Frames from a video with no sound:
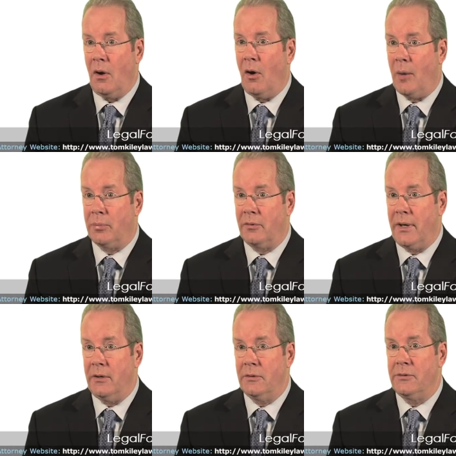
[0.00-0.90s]

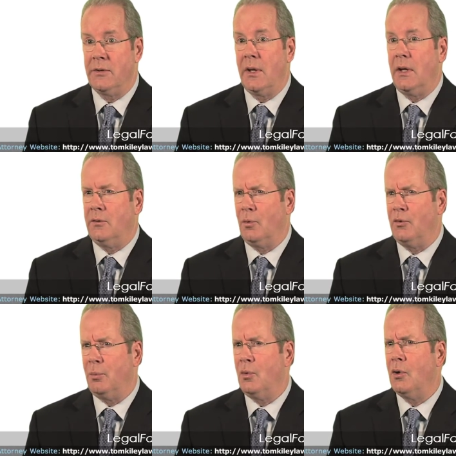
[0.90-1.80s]
operators, so
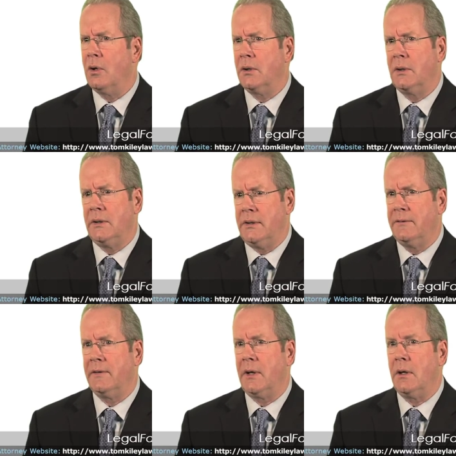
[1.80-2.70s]
it's more
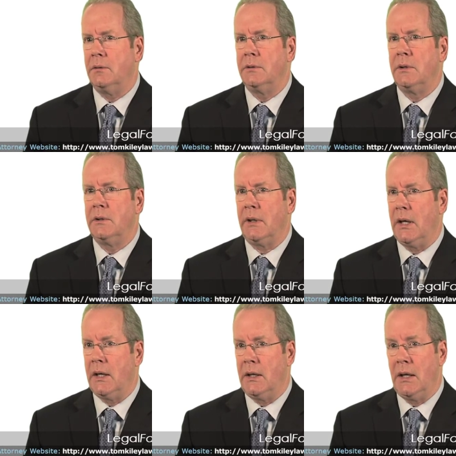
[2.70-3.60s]
difficult to
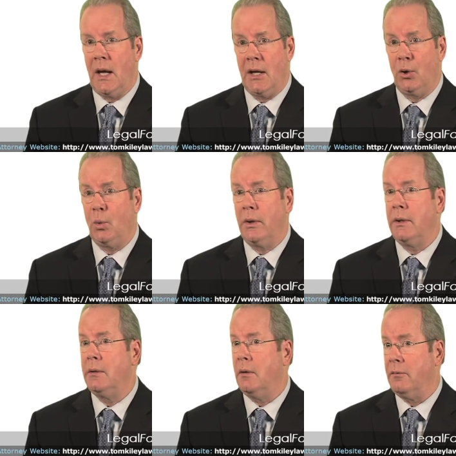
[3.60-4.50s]
get an
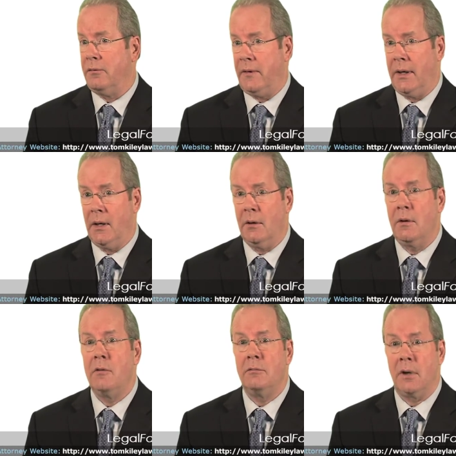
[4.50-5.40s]
adequate or
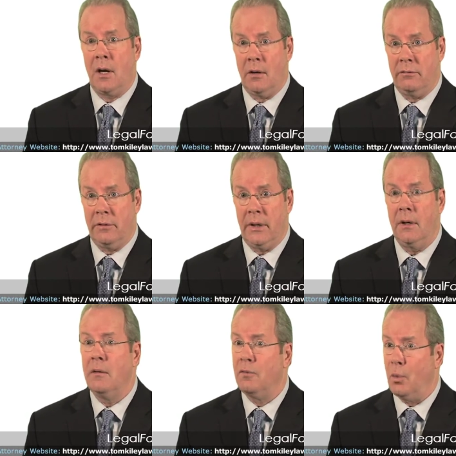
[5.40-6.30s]
fair recovery
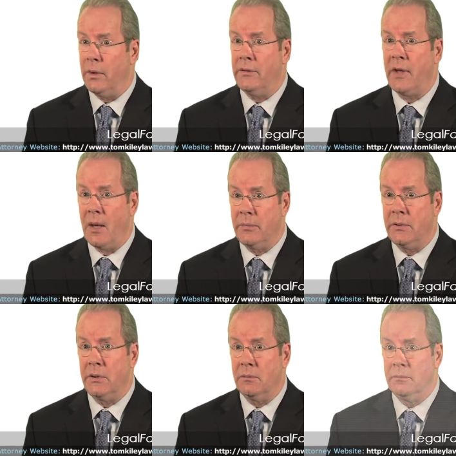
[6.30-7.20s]
for what has
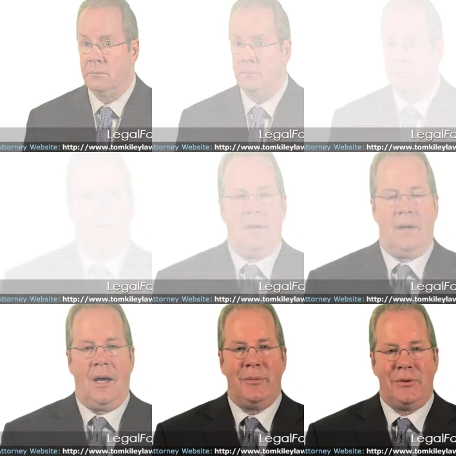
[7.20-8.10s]
happened to you.
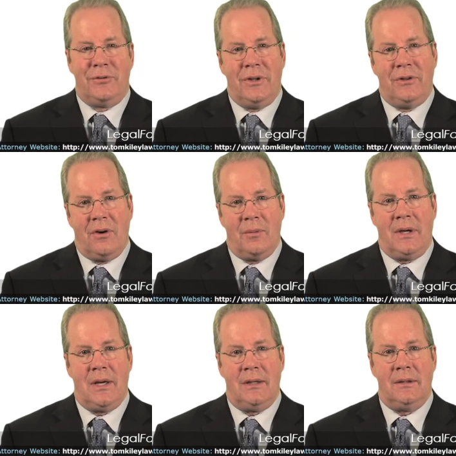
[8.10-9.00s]
I'm attorney Tom
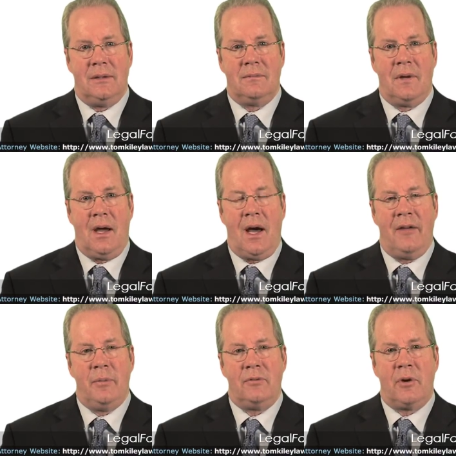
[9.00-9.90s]
Kiley.
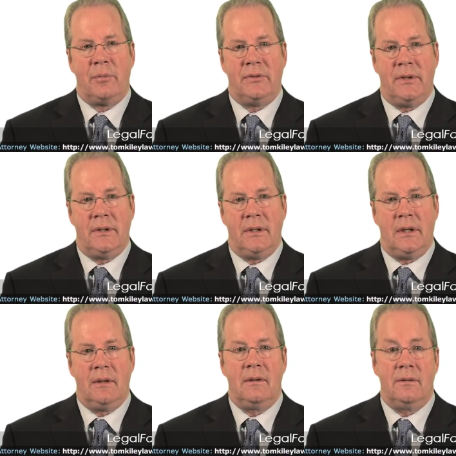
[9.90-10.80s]
I've been
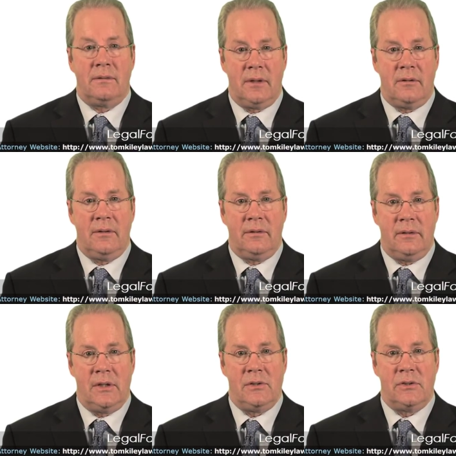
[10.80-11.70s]
representing the
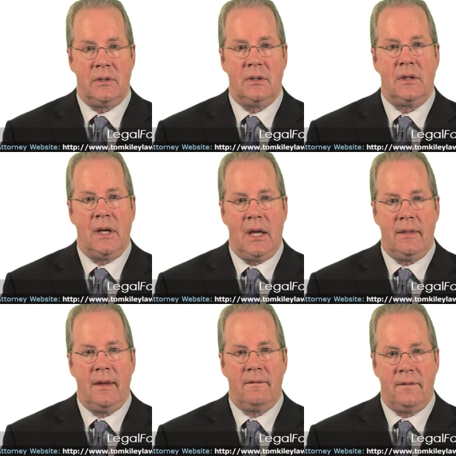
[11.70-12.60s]
seriously injured
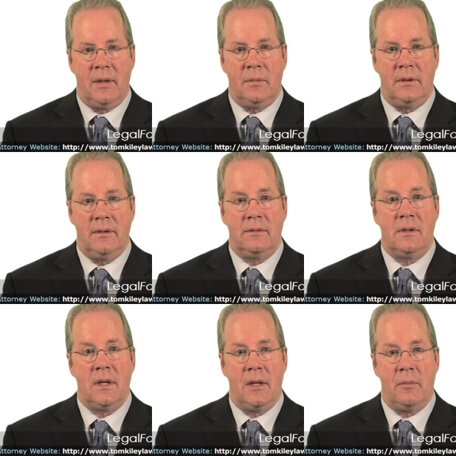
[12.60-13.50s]
and their families
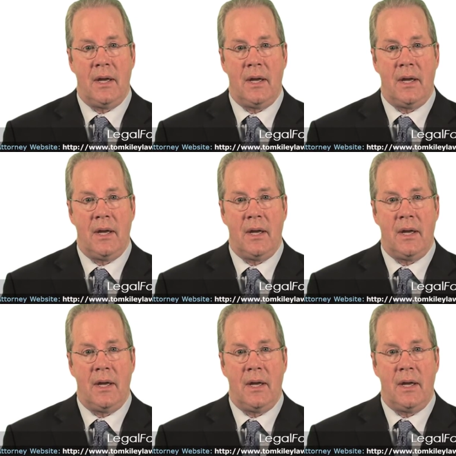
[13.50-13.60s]
in